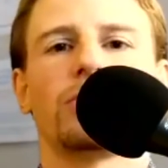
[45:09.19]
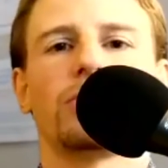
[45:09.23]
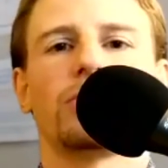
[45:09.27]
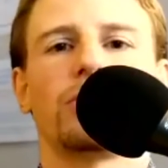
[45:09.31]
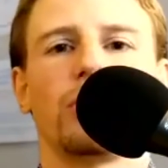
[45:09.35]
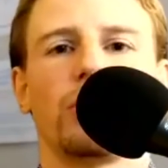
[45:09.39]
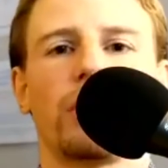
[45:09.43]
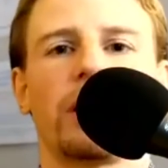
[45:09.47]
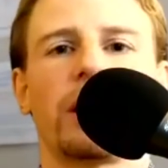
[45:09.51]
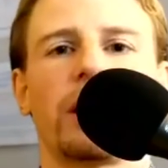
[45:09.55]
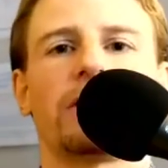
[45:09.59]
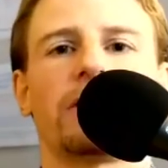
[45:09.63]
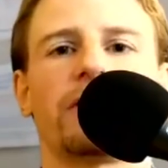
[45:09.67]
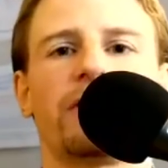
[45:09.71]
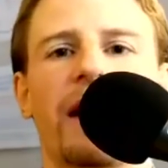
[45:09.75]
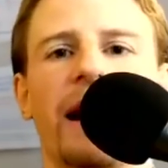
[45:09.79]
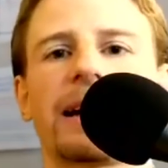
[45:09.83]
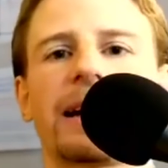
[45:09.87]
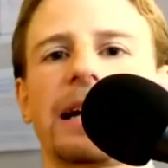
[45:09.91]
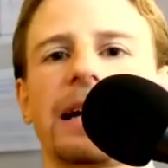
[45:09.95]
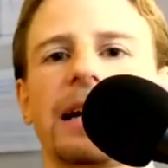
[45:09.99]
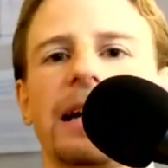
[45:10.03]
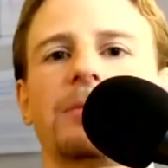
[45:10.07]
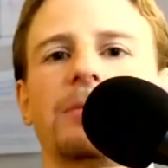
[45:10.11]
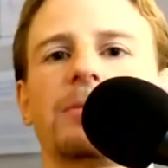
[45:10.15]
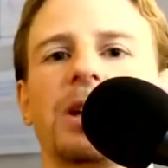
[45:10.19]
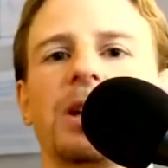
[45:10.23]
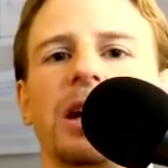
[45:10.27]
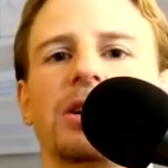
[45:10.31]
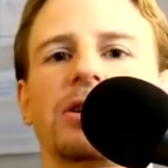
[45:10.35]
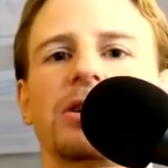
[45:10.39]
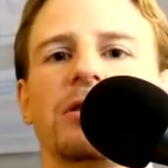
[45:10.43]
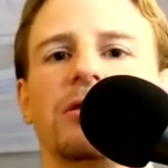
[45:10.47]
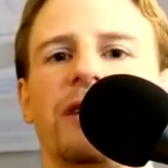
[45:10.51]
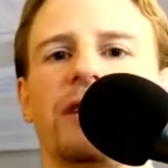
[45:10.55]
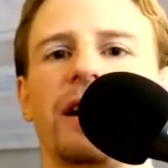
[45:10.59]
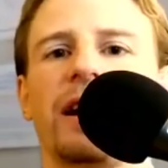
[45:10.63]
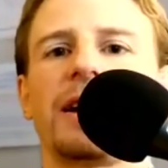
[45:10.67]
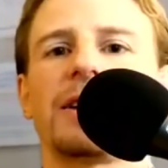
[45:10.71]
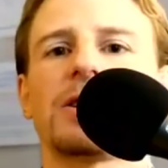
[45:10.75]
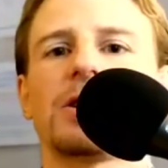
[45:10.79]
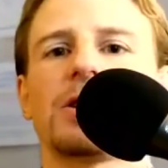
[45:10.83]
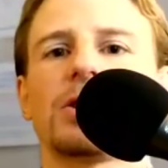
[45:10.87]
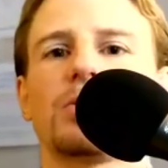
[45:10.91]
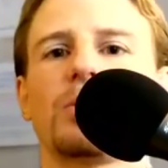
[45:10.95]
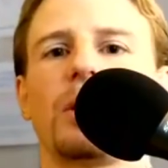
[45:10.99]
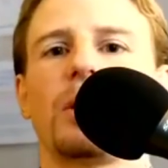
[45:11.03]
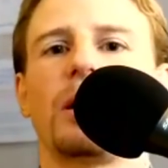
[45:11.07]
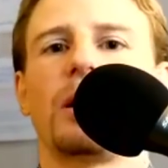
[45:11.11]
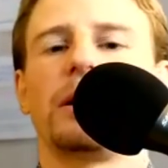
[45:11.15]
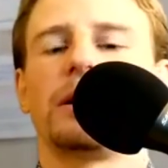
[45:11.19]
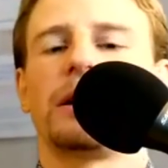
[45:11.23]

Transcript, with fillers: to that fat adaptation phase as well.